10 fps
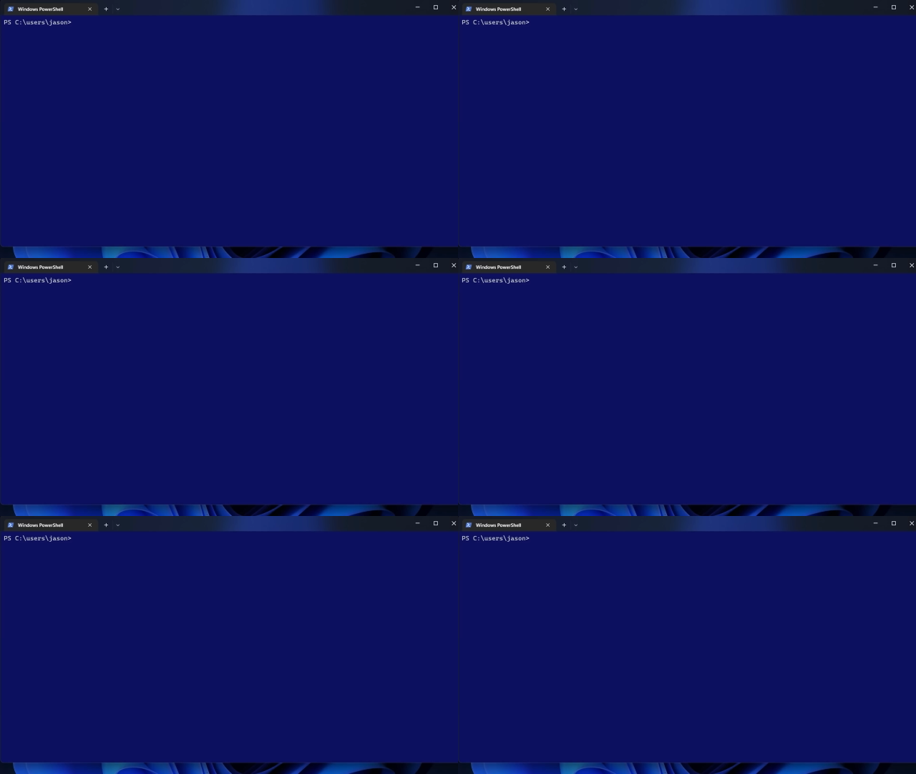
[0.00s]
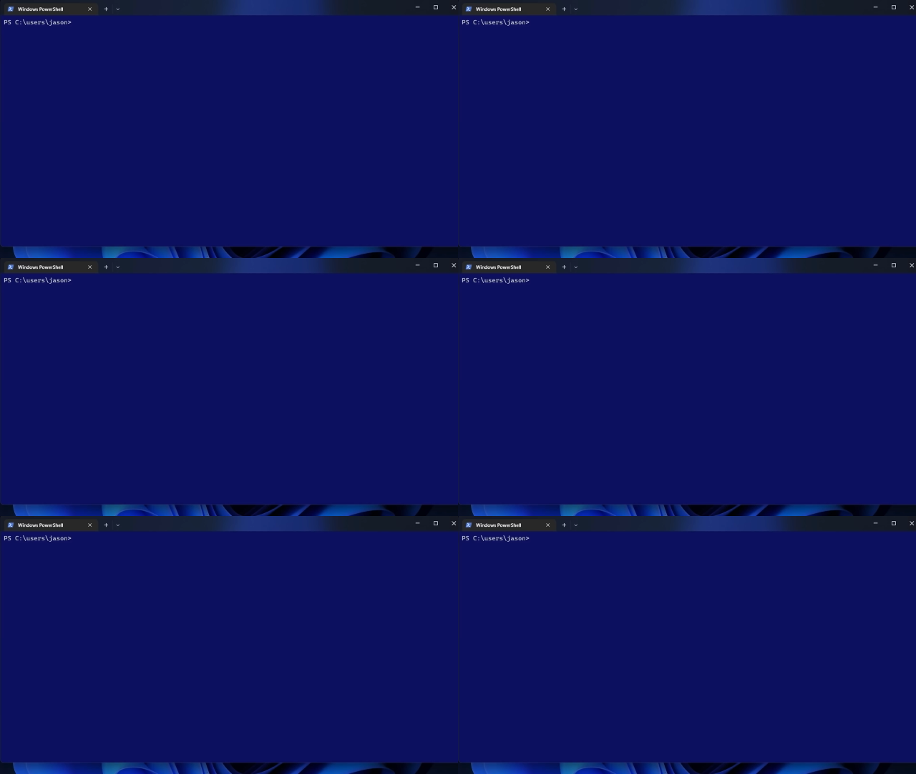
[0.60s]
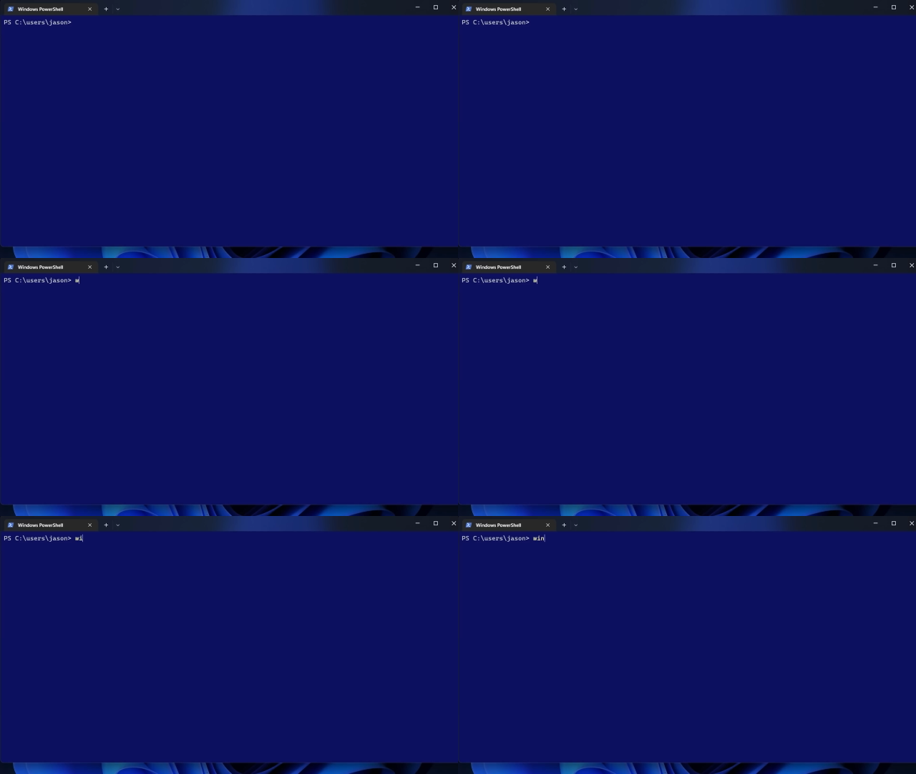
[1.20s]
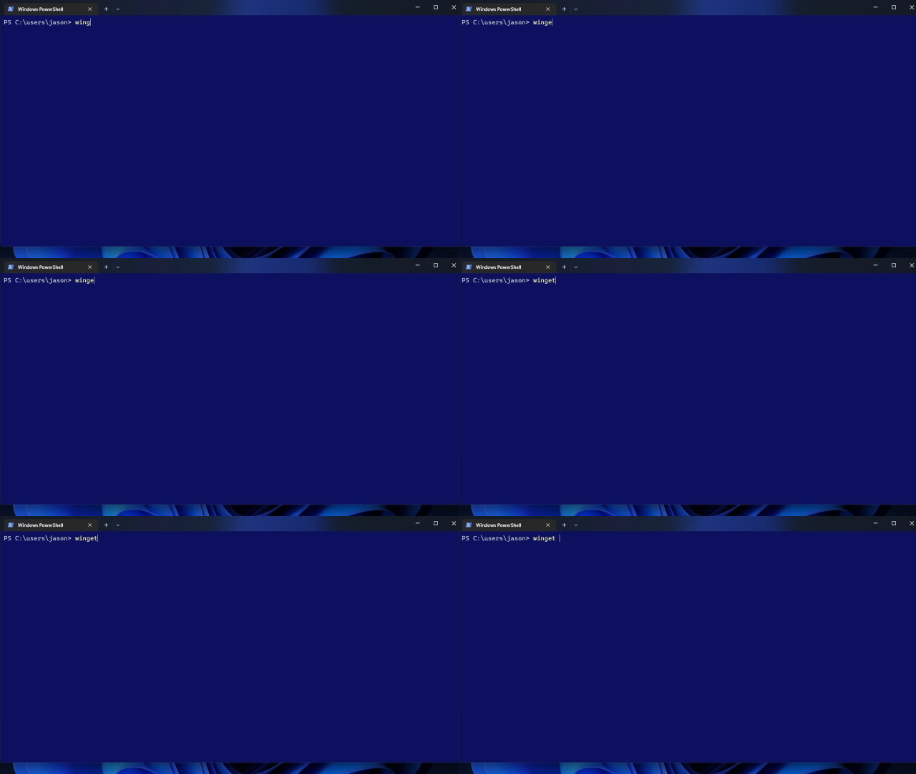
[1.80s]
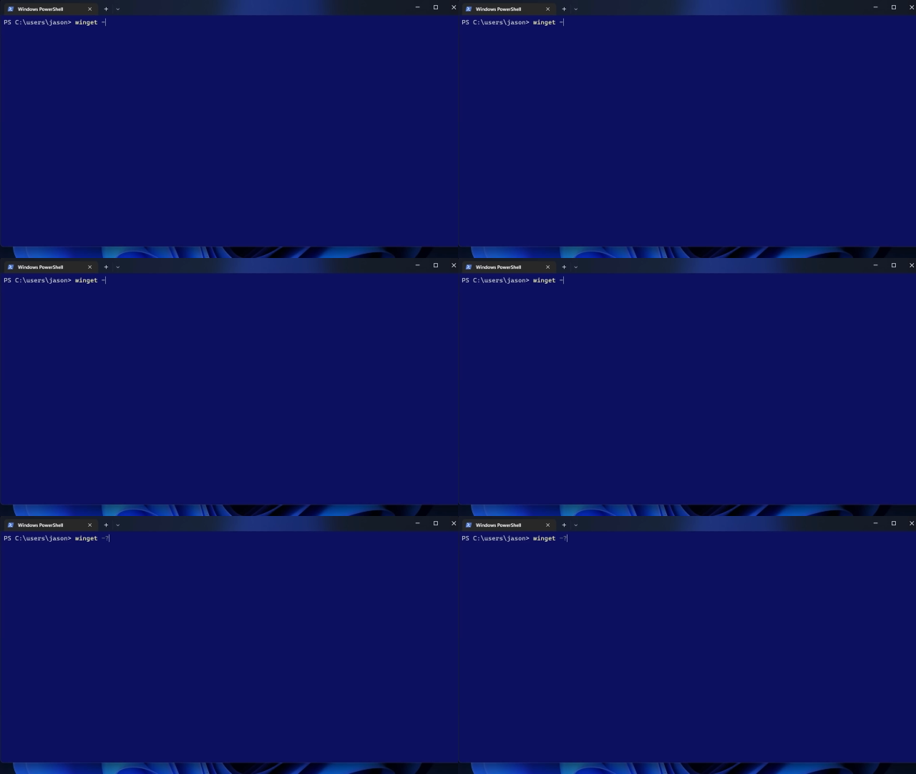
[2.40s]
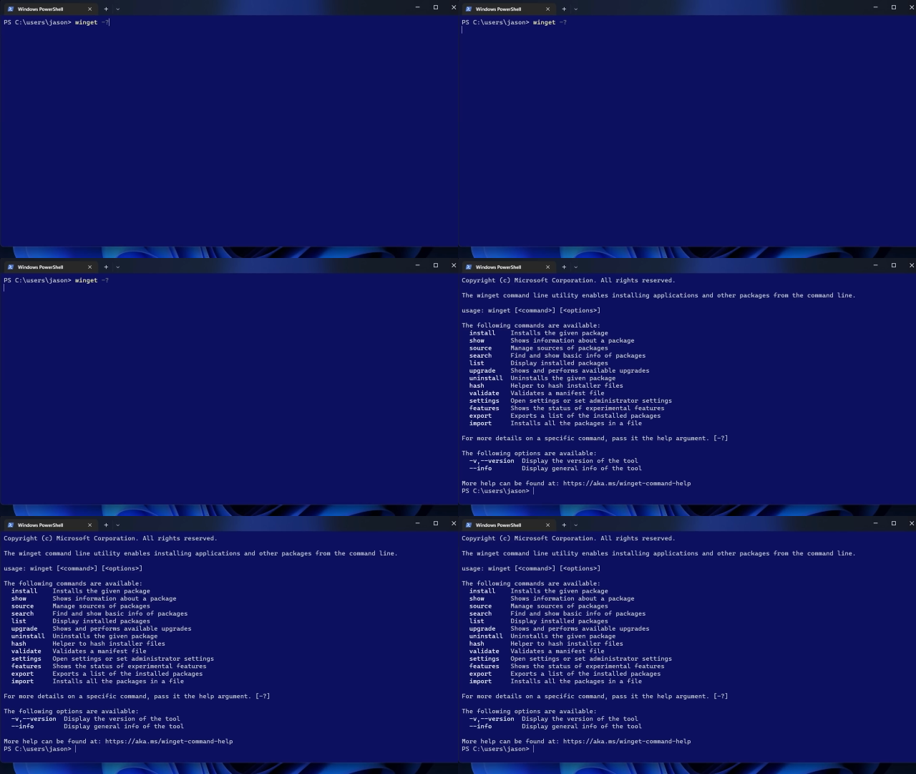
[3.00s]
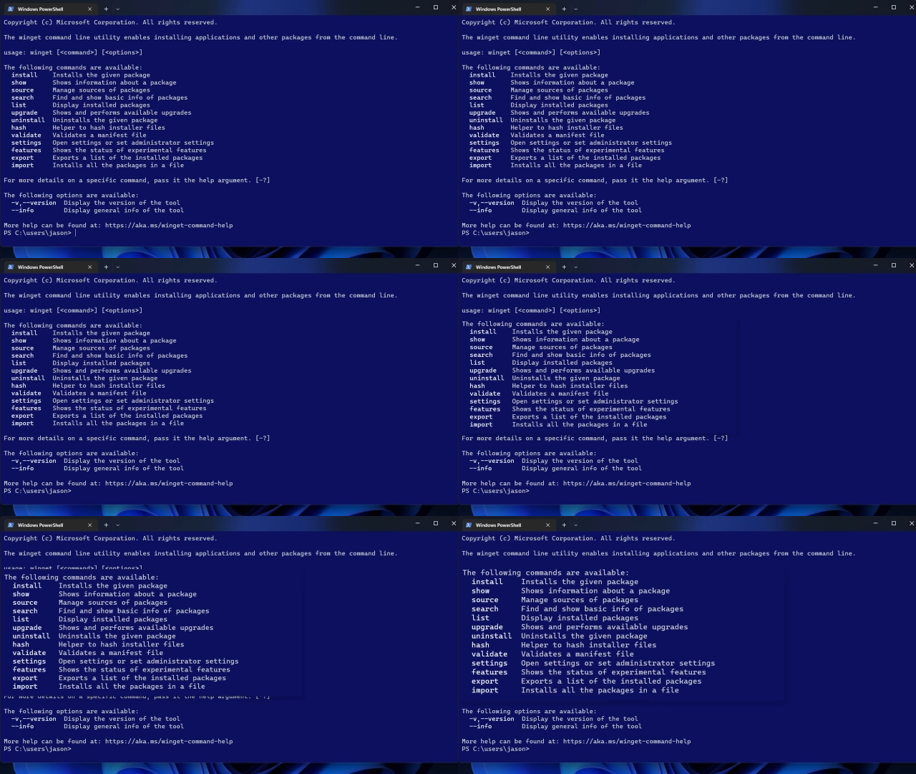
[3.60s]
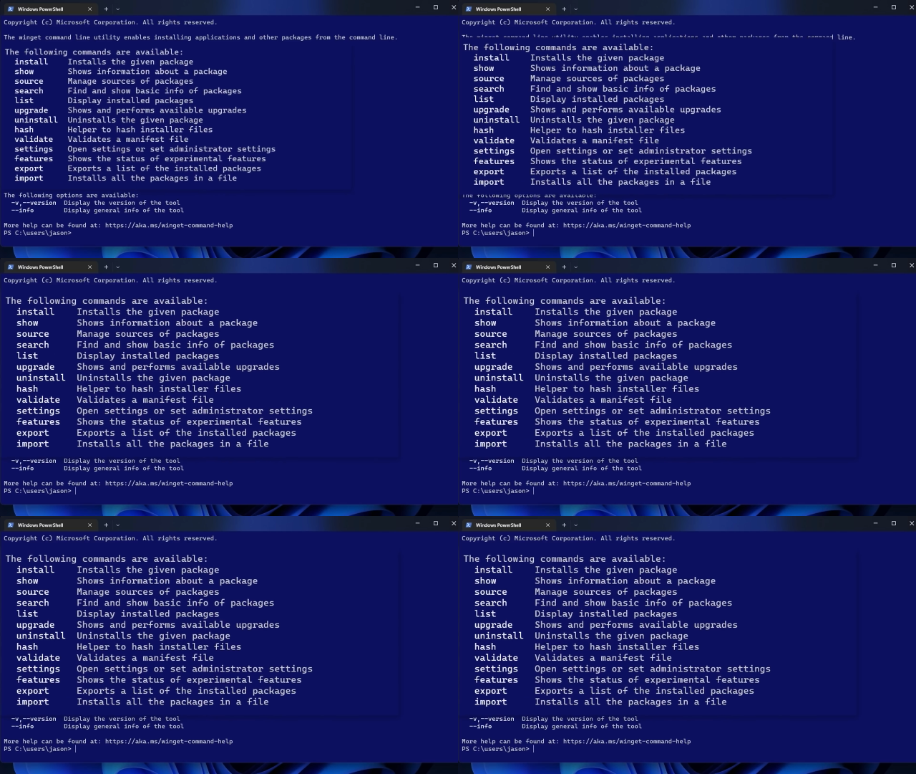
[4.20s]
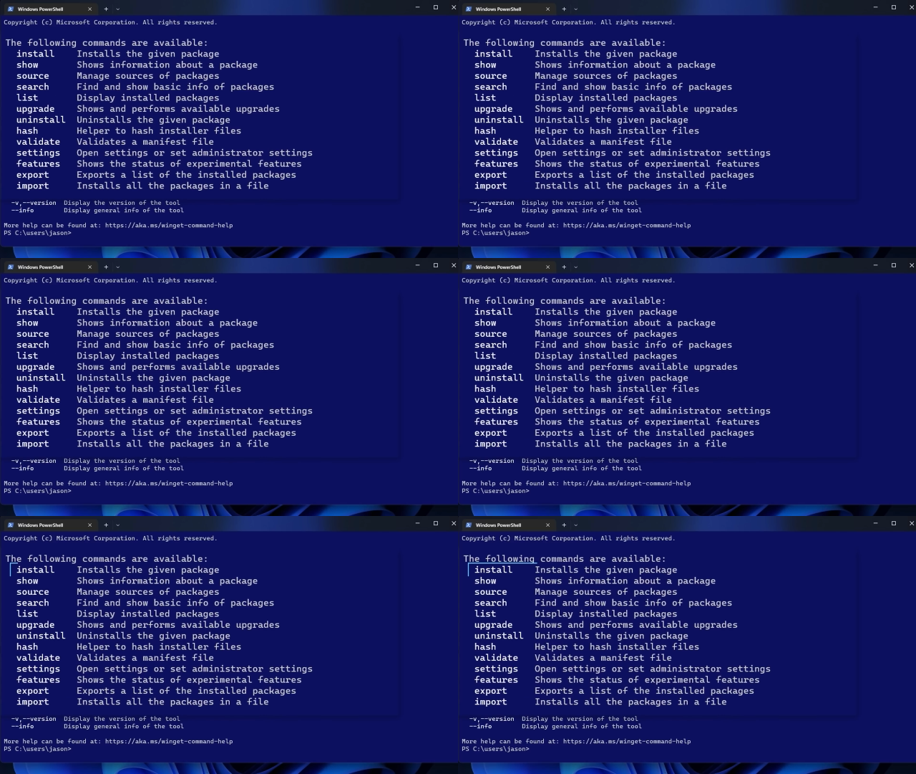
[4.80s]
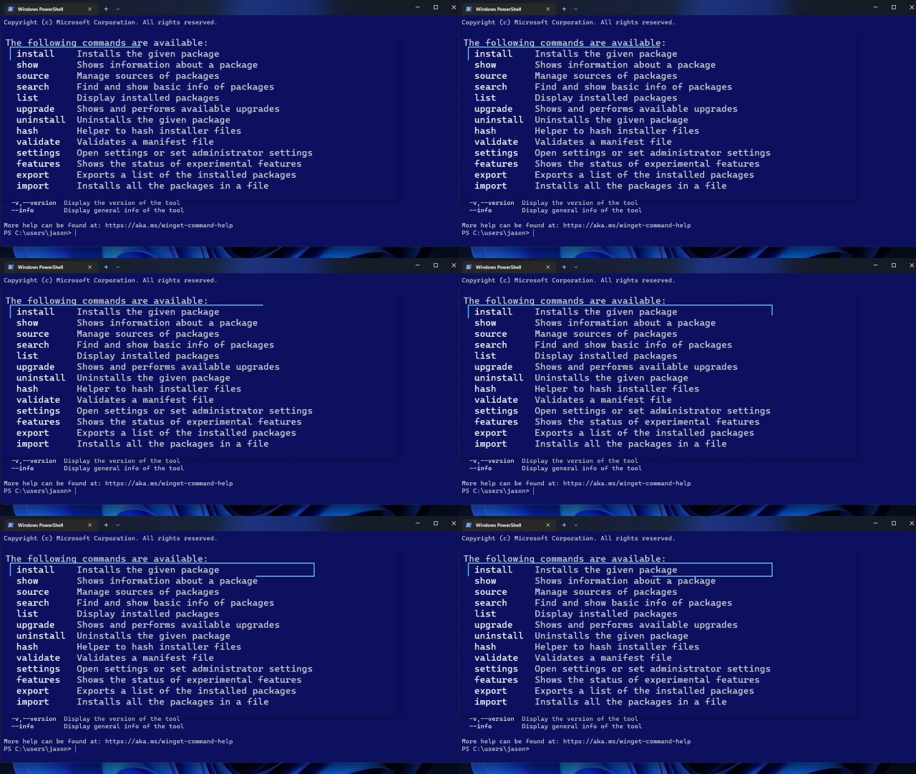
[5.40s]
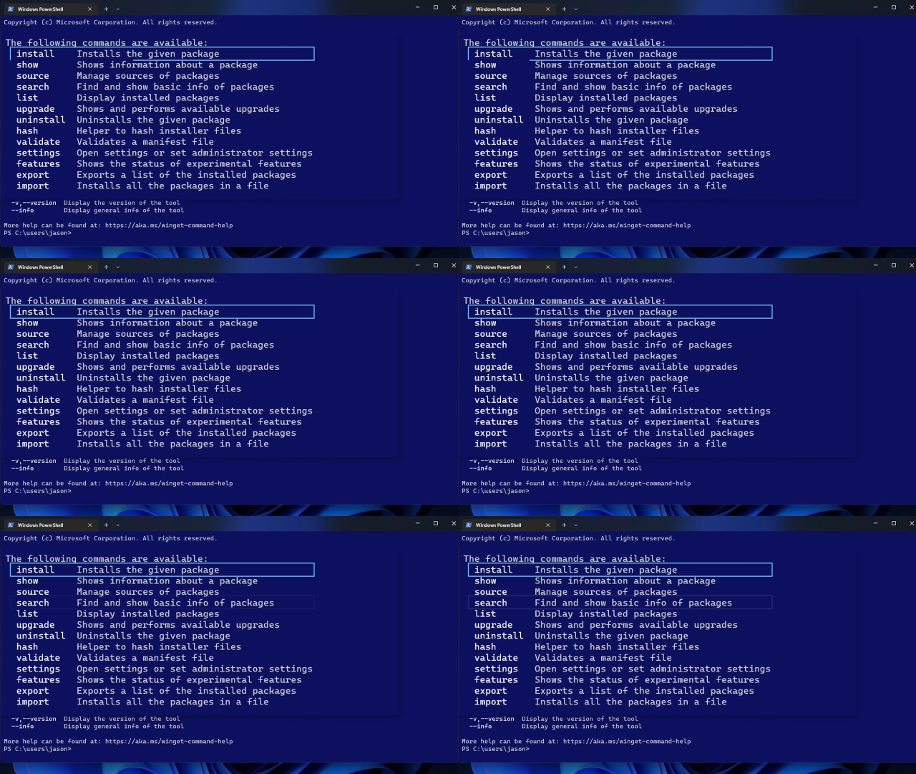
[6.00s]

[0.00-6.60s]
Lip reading: [unreadable: no face in view]